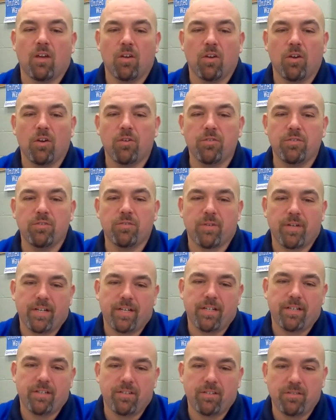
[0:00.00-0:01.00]
Who's ready
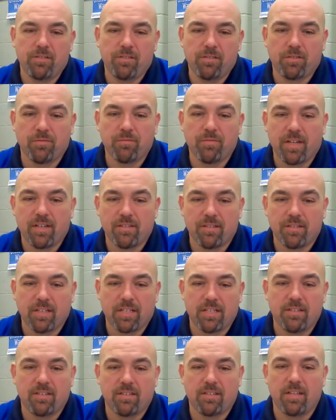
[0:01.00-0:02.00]
to do some
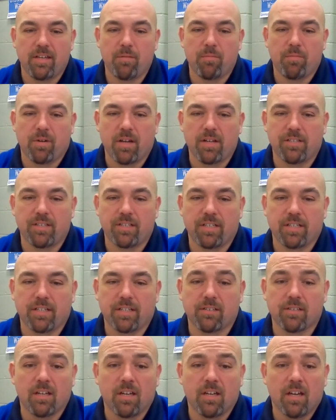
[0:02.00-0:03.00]
Valentine's Day
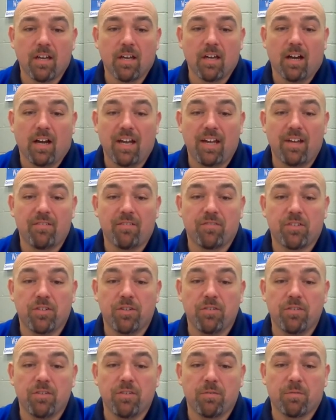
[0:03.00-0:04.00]
projects? I have
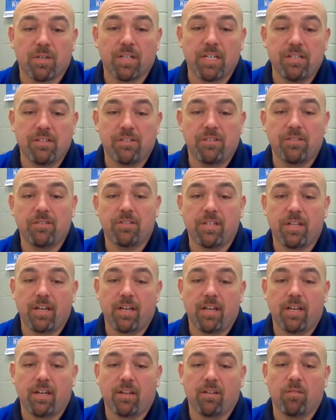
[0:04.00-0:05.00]
2 that we're going to do
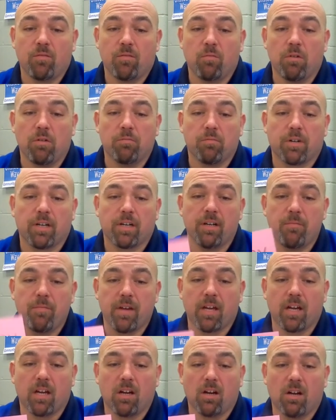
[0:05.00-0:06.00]
today. One, we're going to
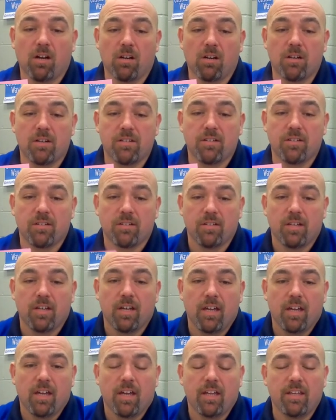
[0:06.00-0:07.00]
make a card,
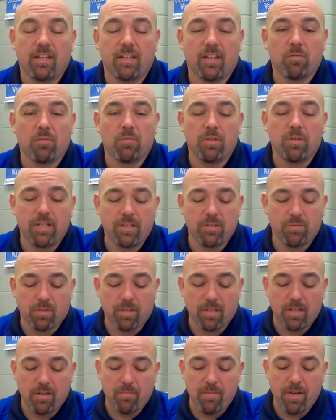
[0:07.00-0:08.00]
and the other one is we're
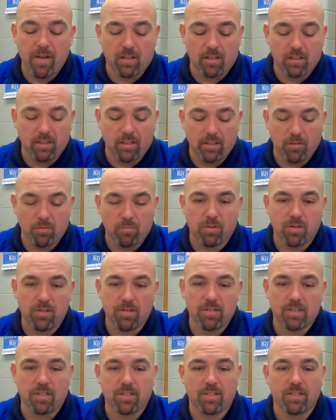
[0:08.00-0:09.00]
going to make a little
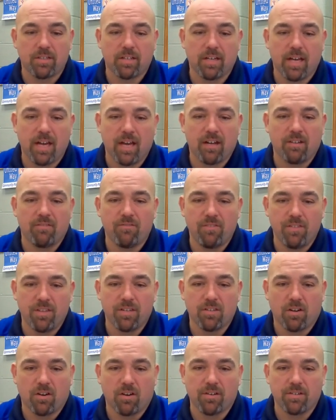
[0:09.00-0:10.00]
person out of this
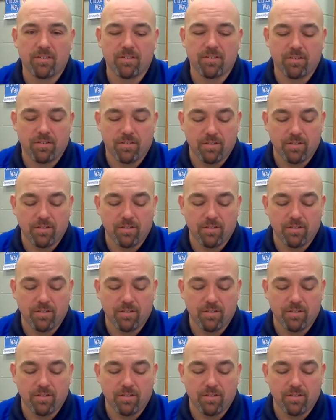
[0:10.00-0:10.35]
heart.